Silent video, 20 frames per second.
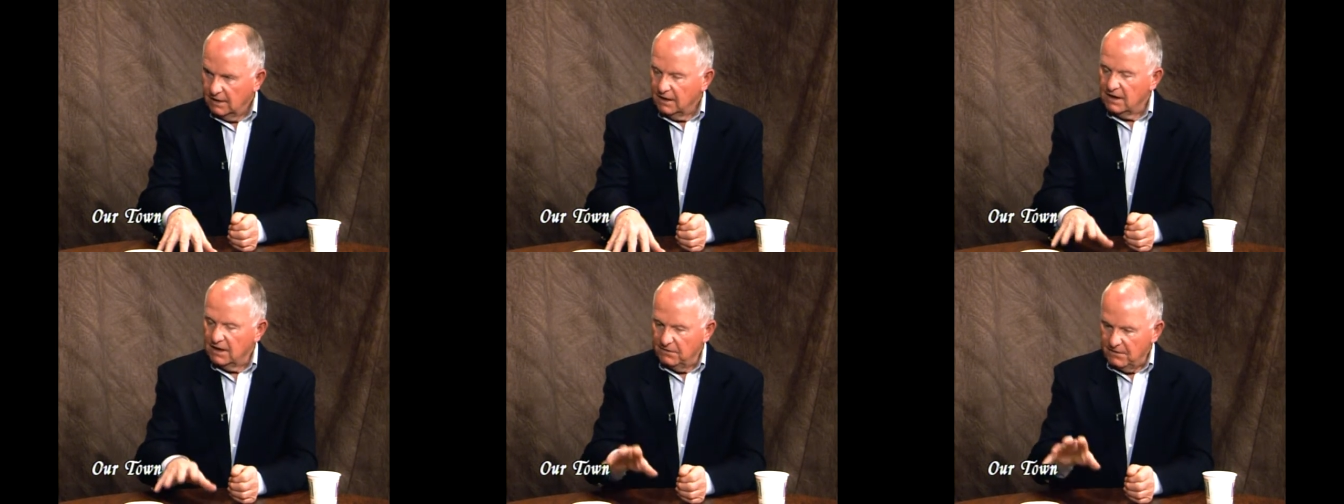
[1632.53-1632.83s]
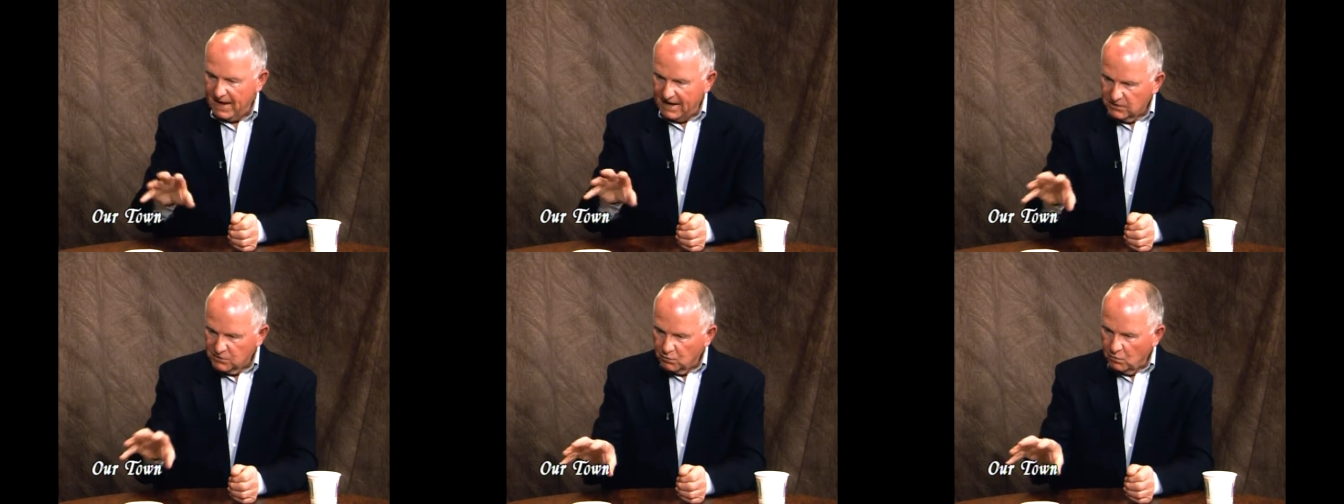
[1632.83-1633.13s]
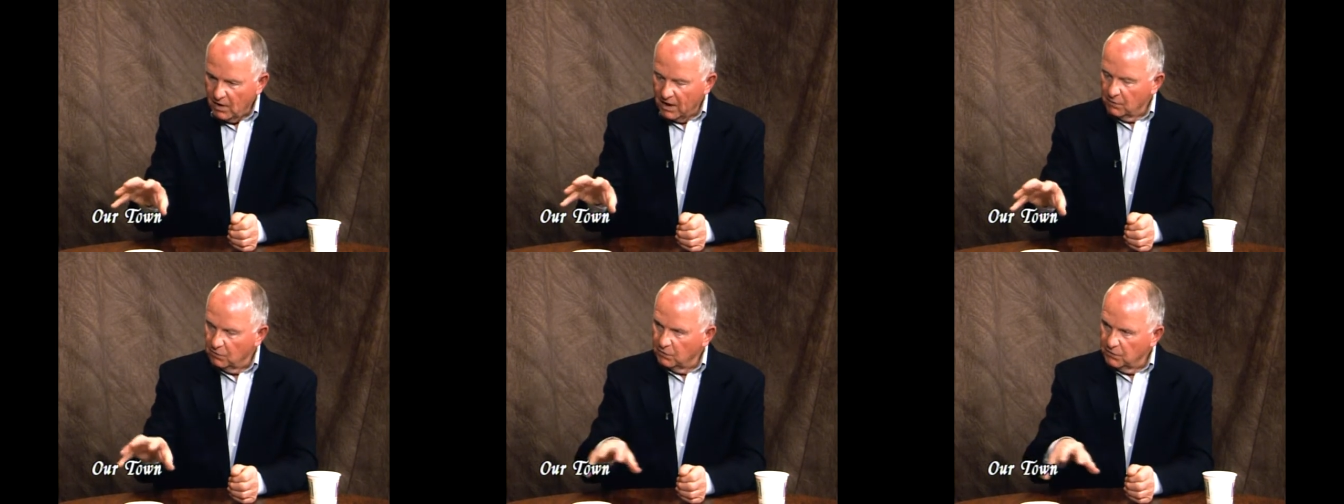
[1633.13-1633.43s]
And that's
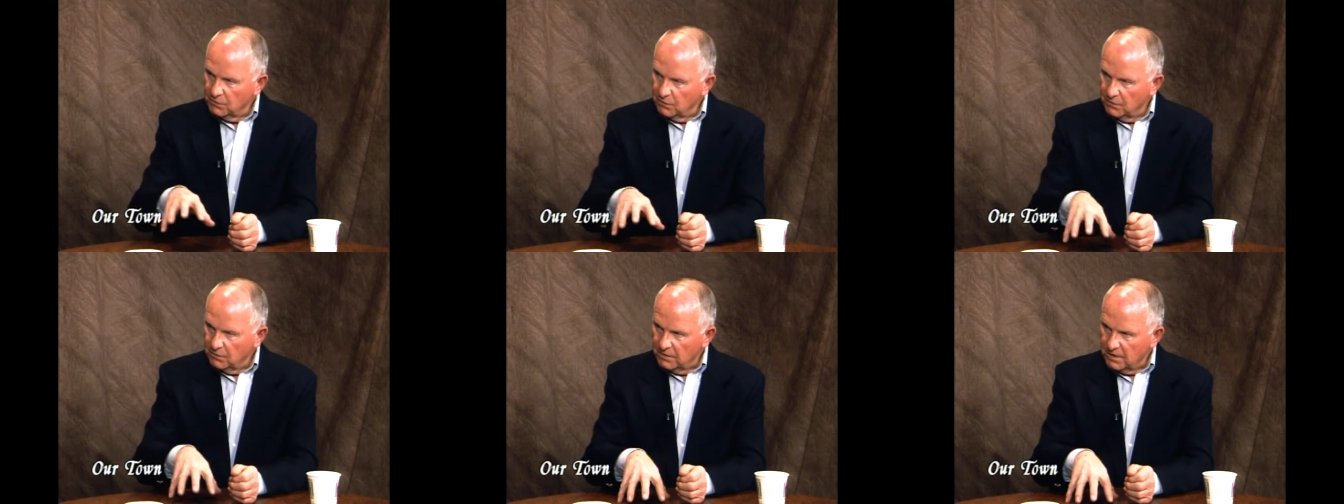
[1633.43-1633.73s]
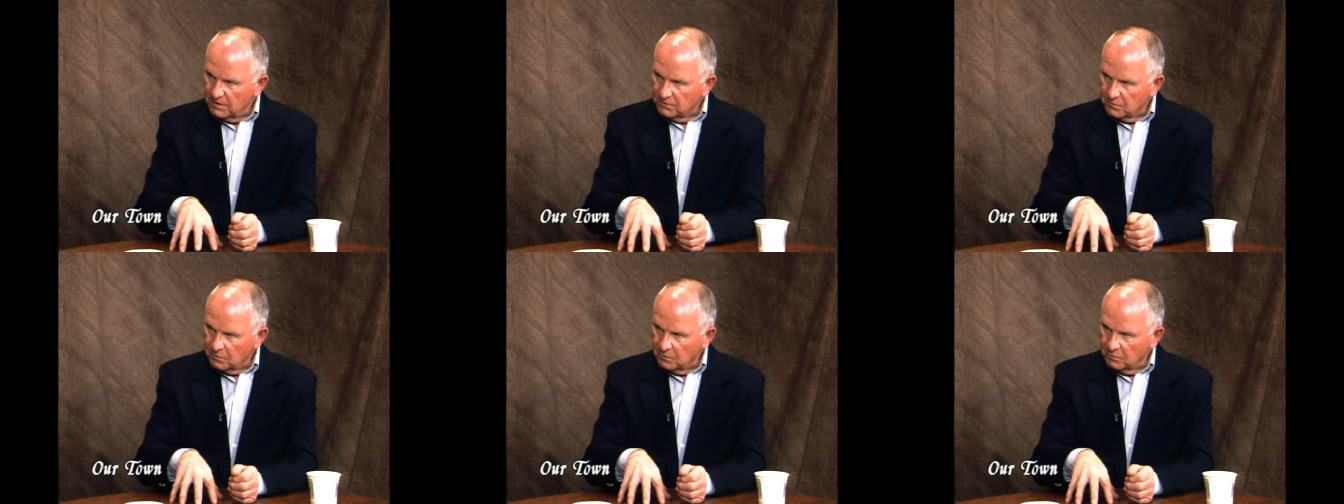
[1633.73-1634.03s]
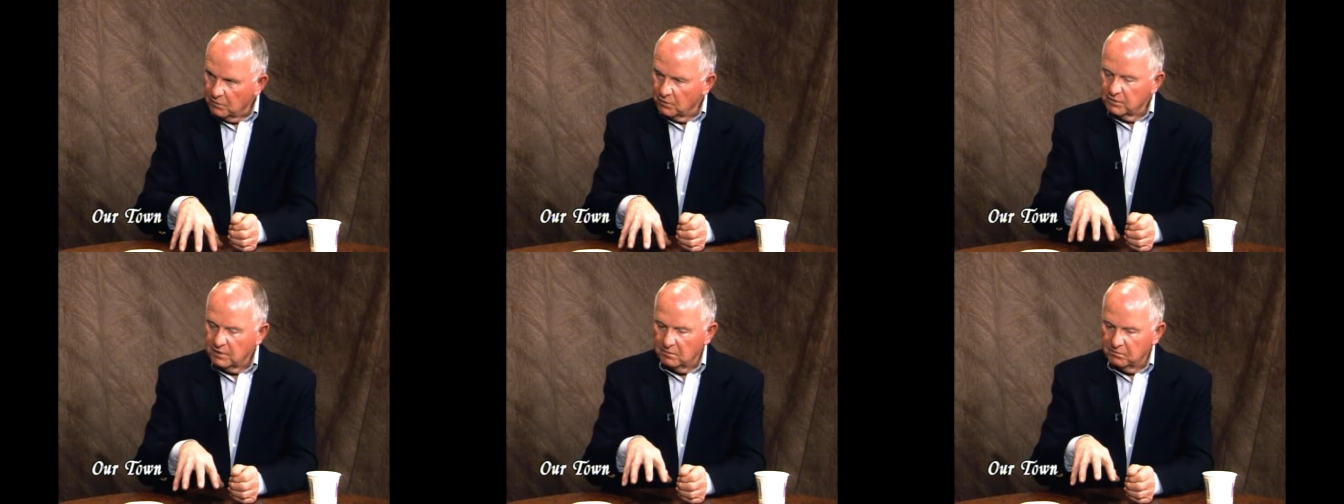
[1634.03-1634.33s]
why we're doing this. We're
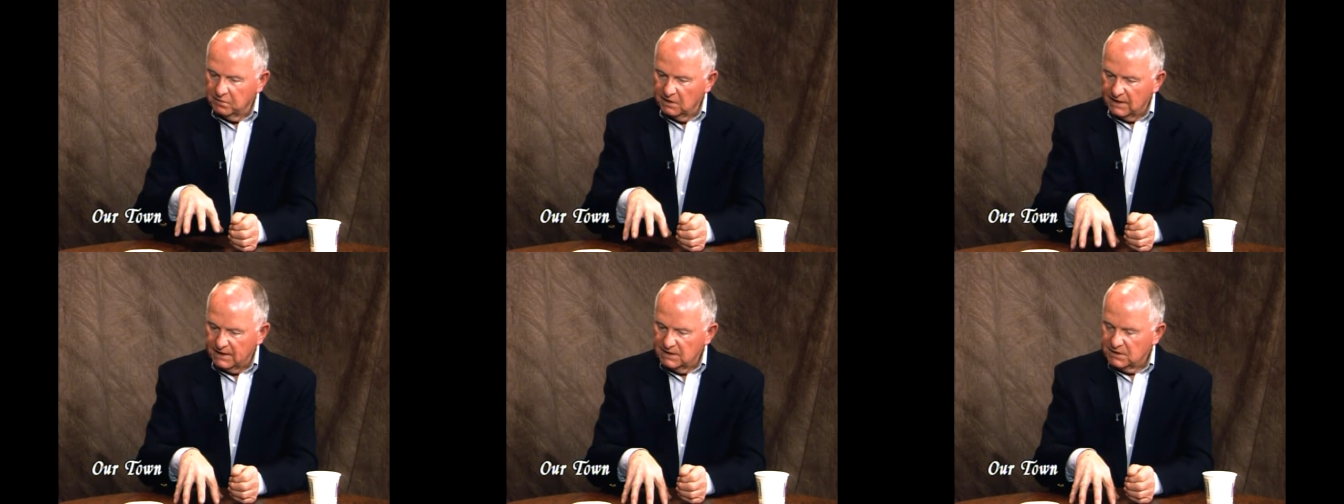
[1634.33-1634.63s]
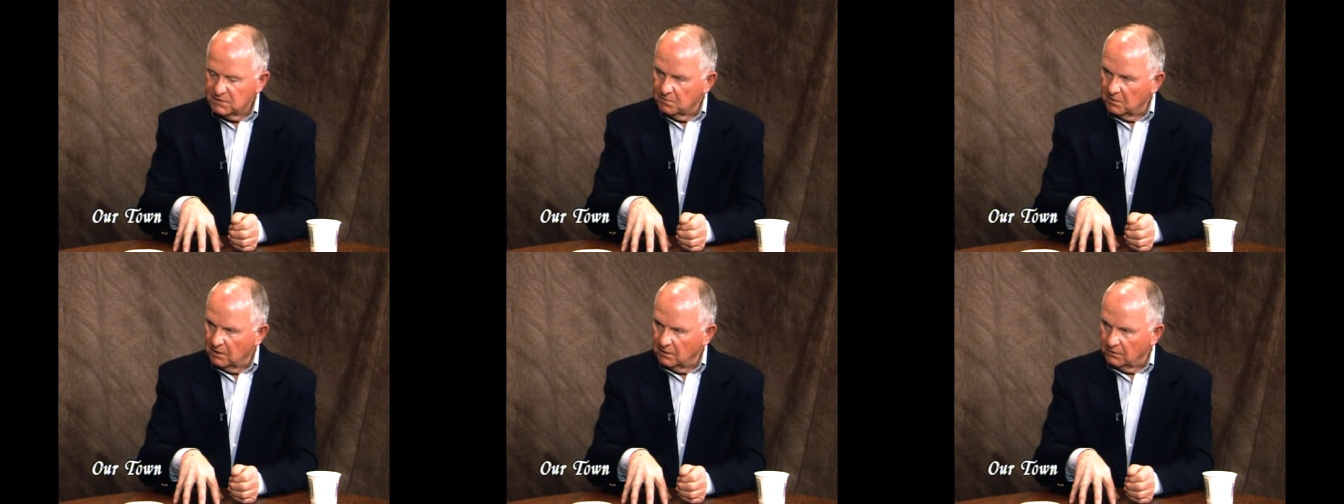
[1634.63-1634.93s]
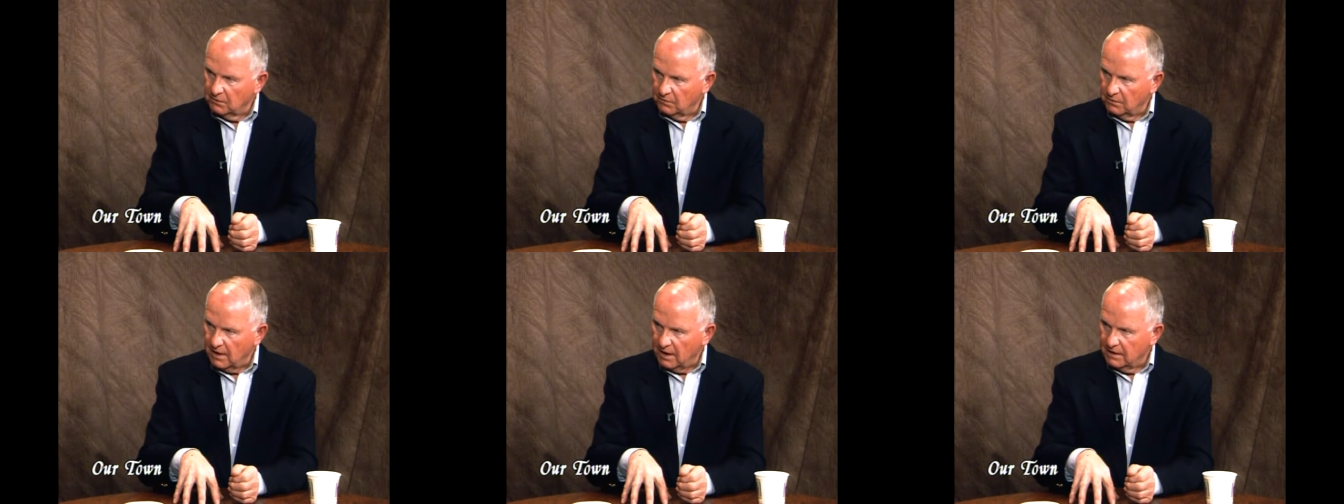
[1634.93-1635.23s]
putting a place
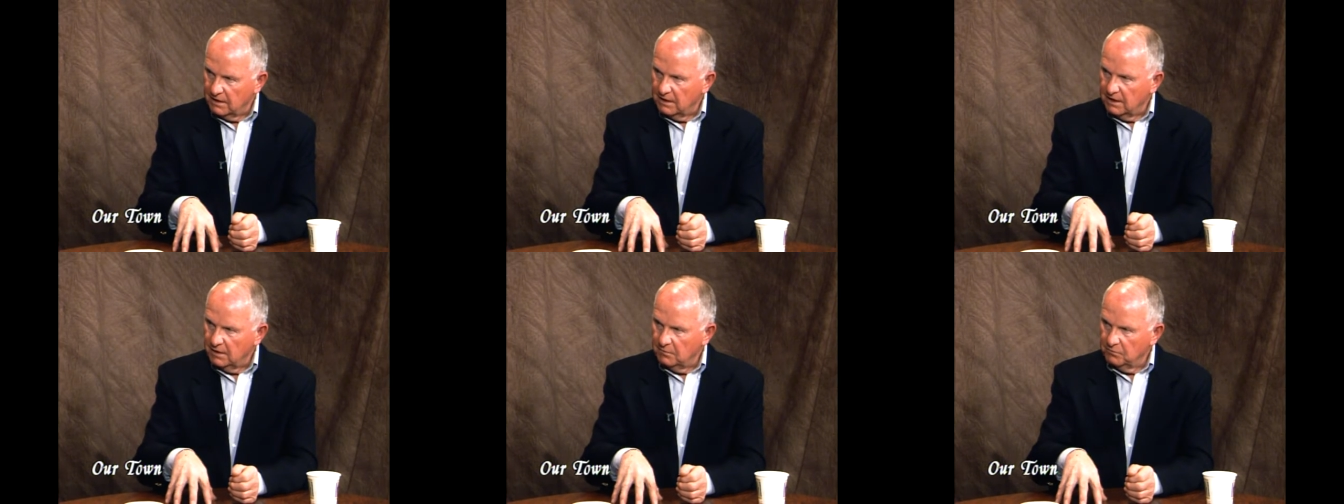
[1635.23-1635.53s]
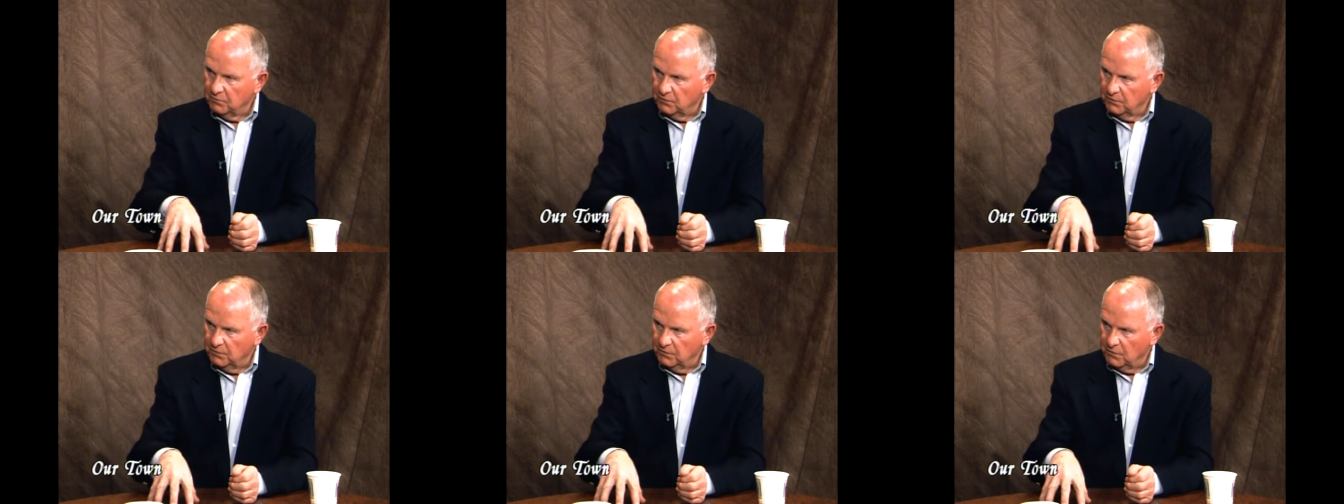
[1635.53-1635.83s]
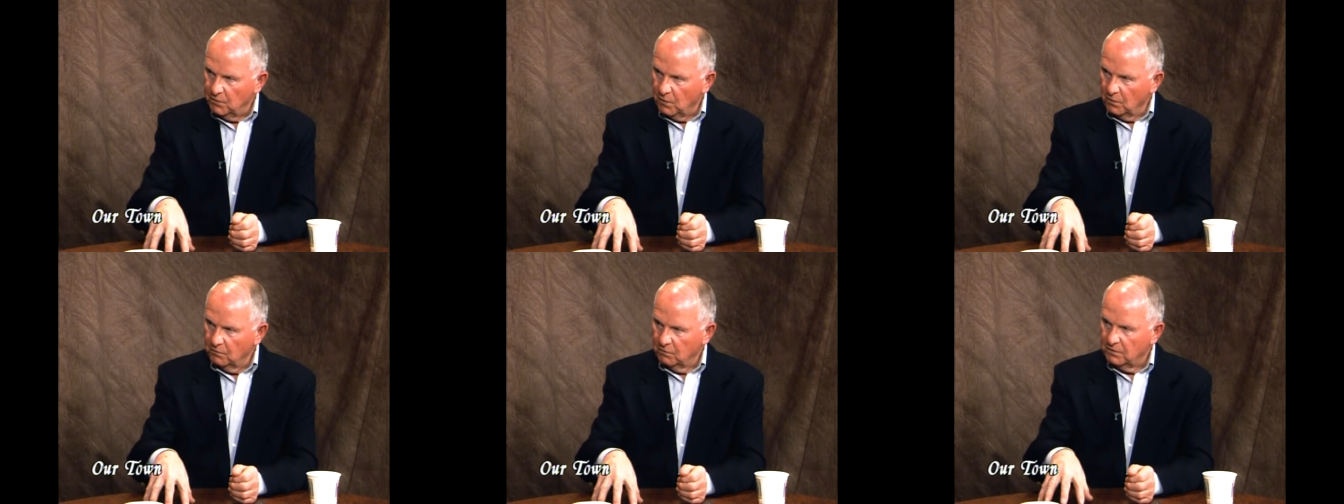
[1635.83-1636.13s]
marker on it and putting
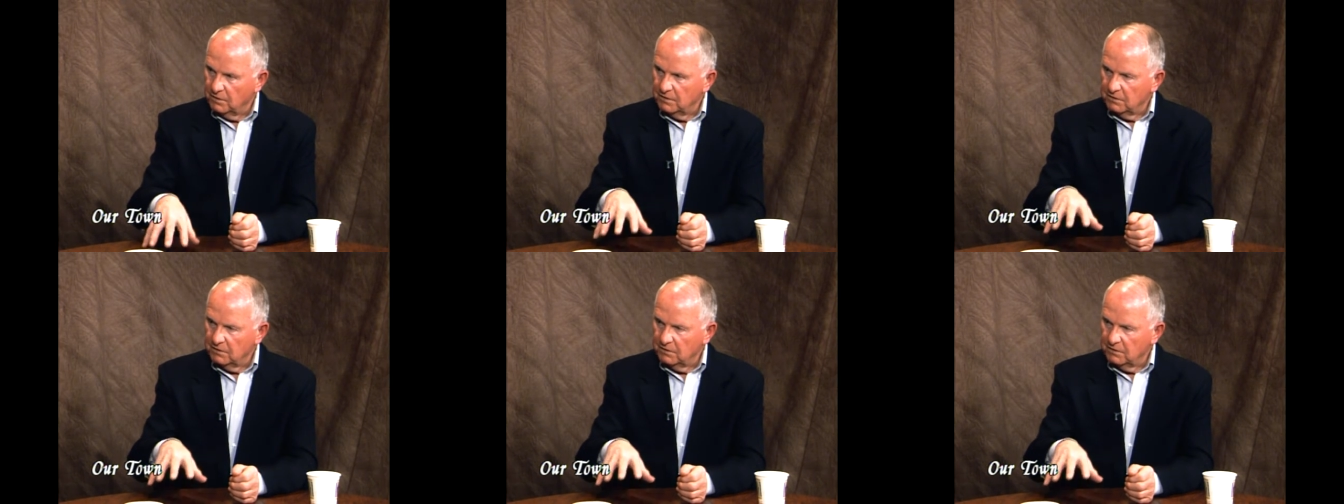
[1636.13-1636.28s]
it over.